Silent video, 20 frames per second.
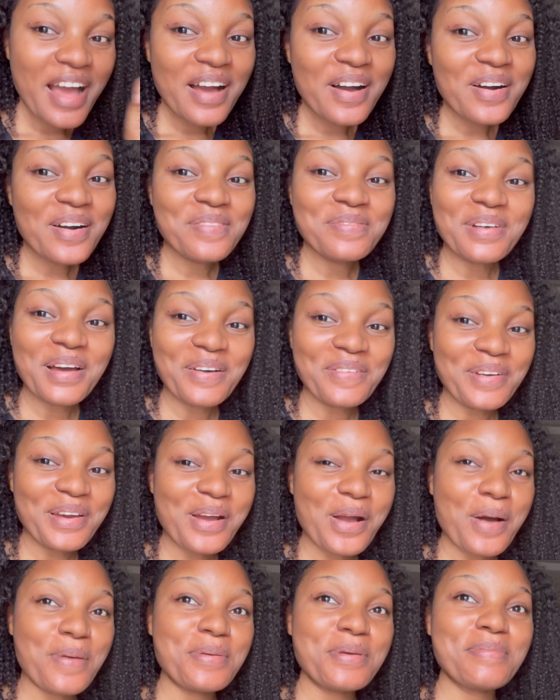my way
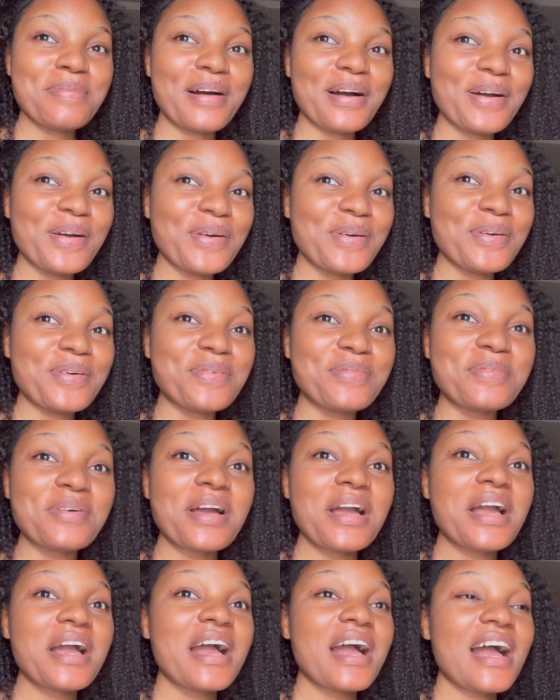coming back home,
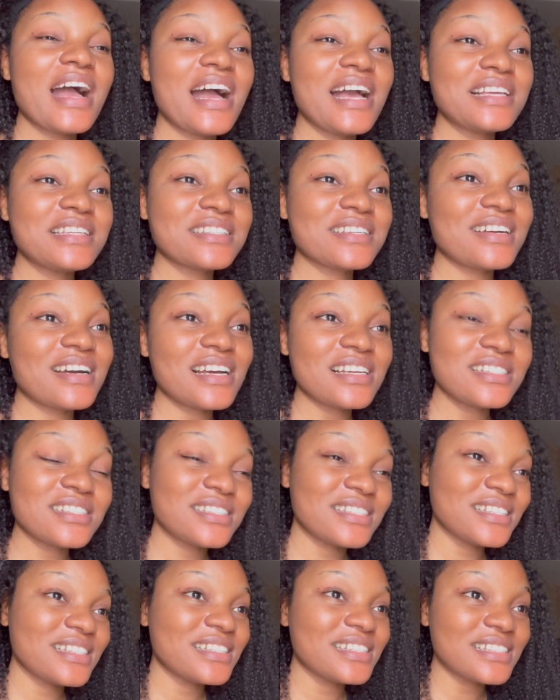I
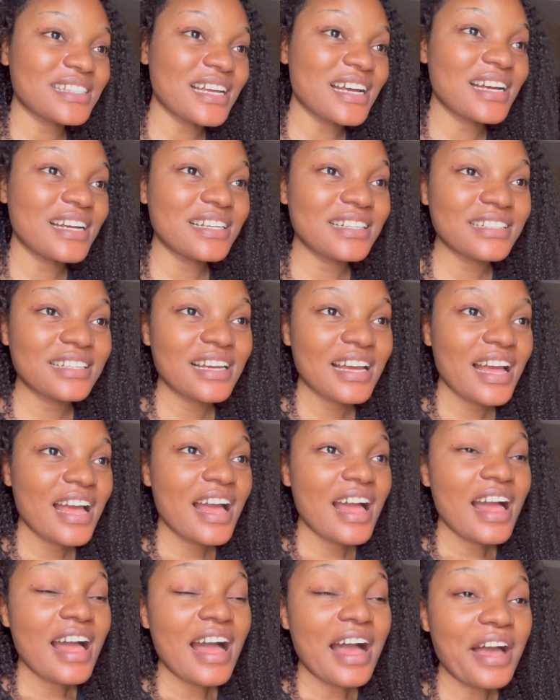scratched it. And
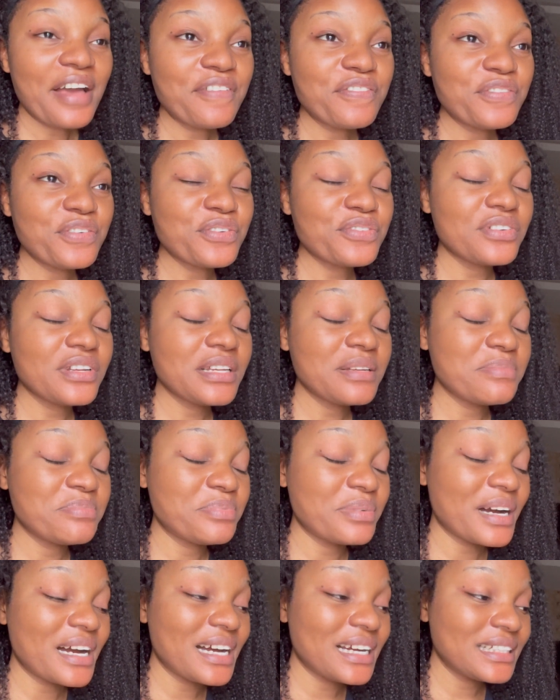I feel really
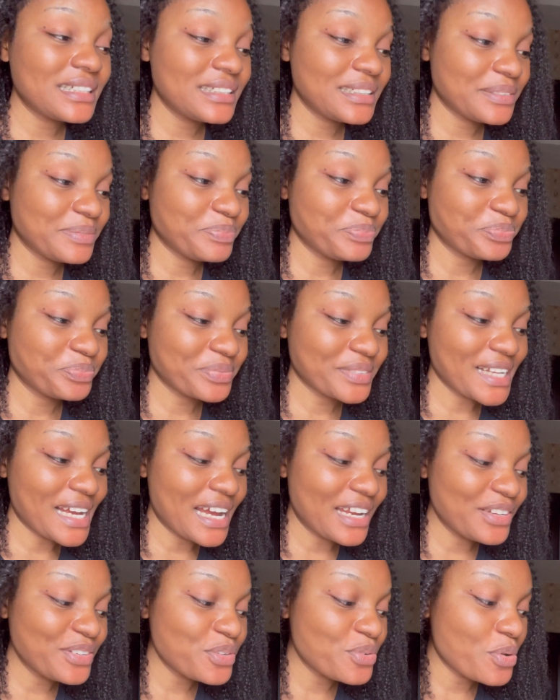bad.
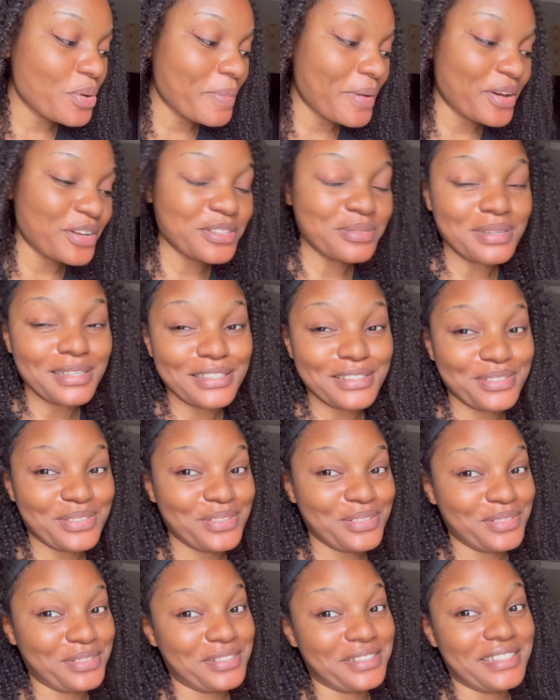I don't know what my husband is
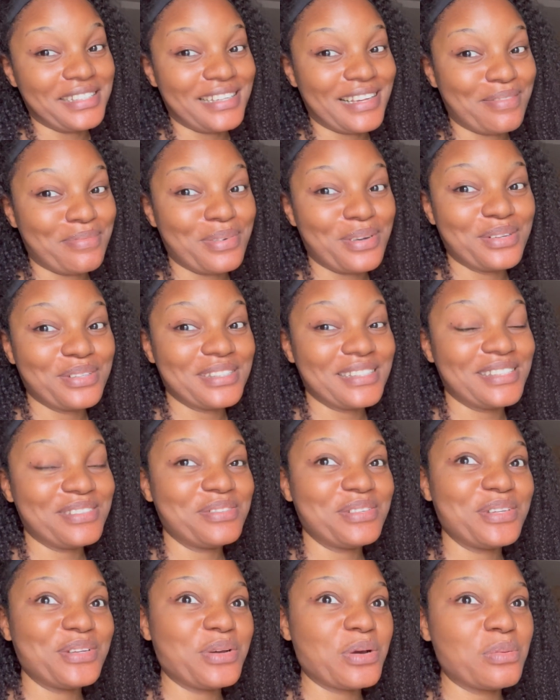going to say about it
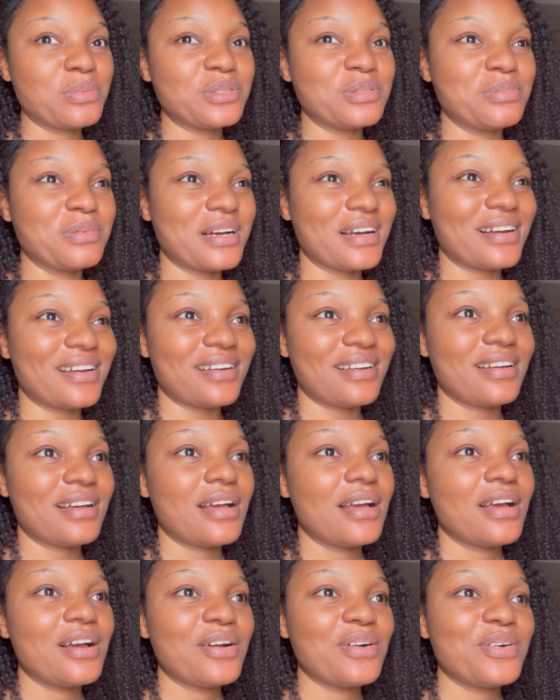when he comes back.
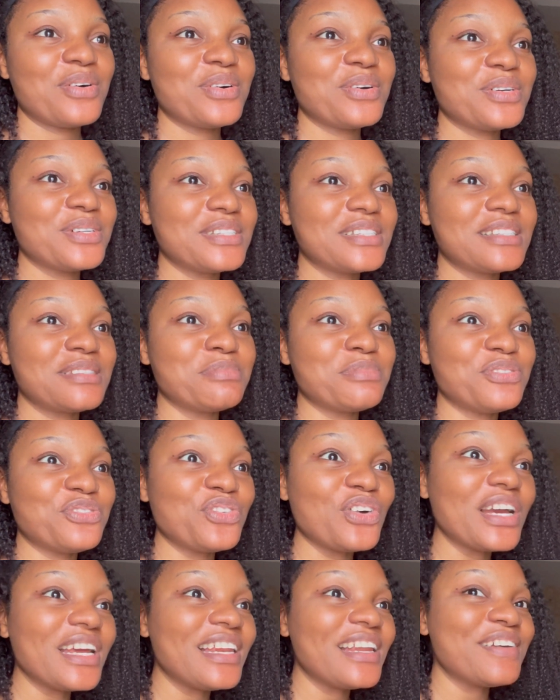Because
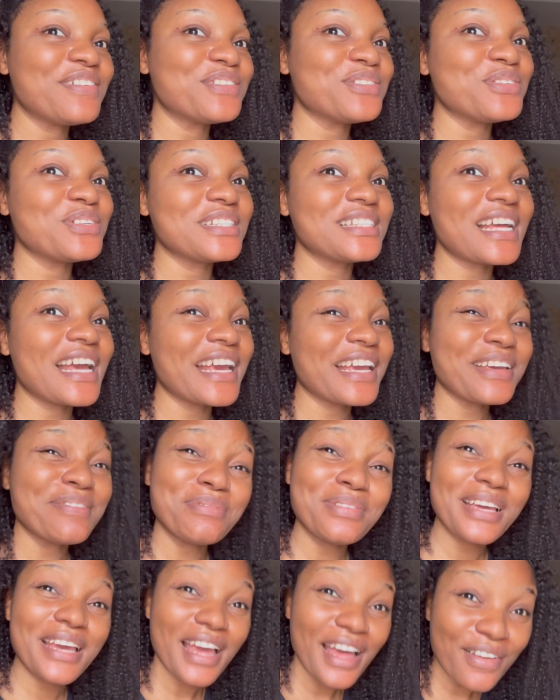before he left, he was like,
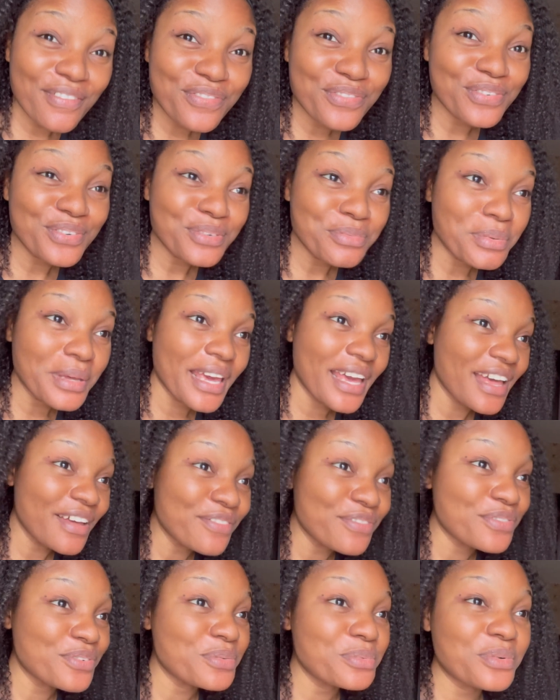be careful, be
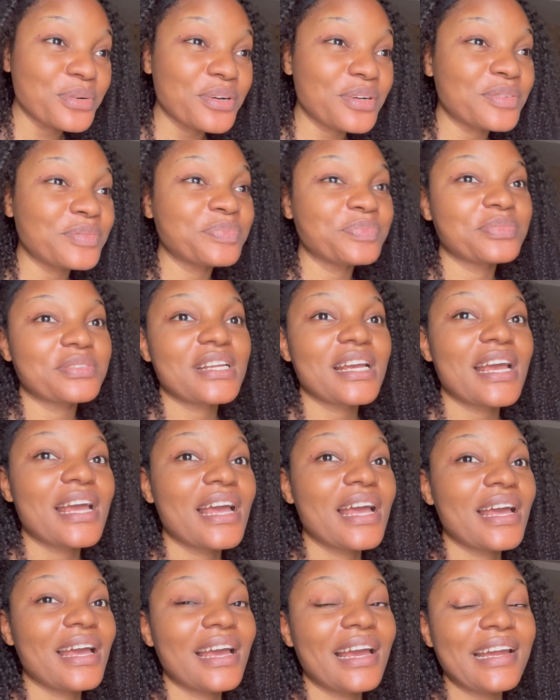careful. Well,
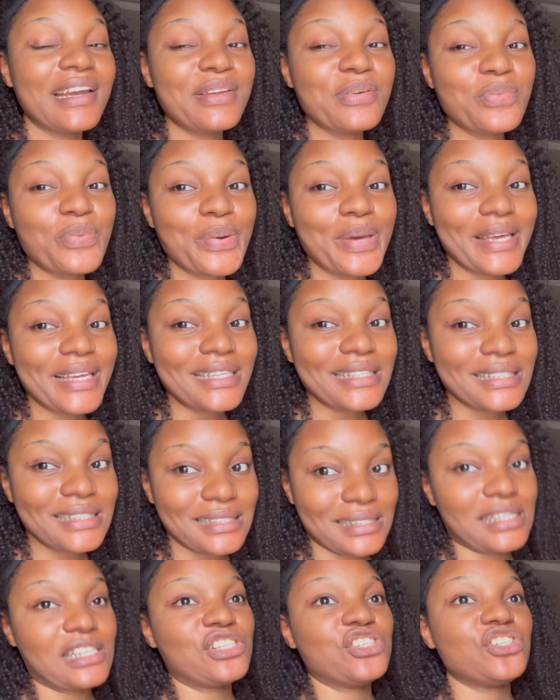
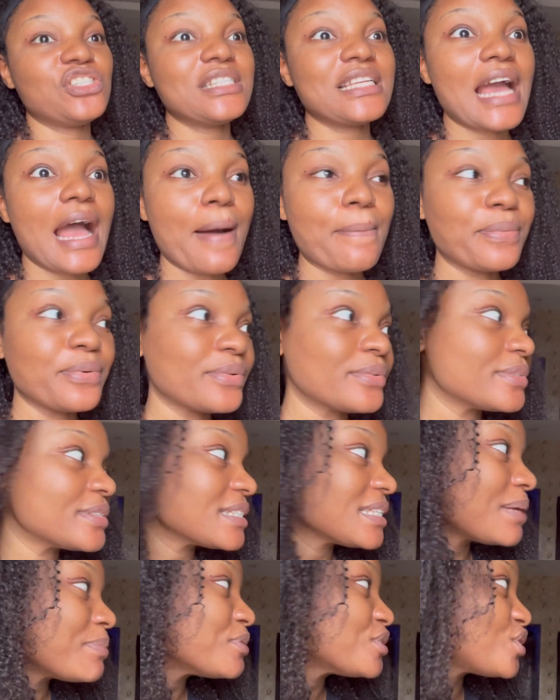anyways, shit happens.
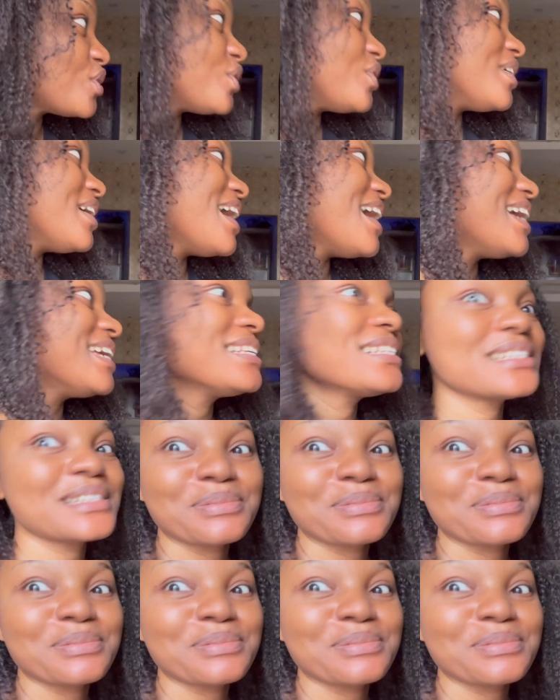Let me show you guys.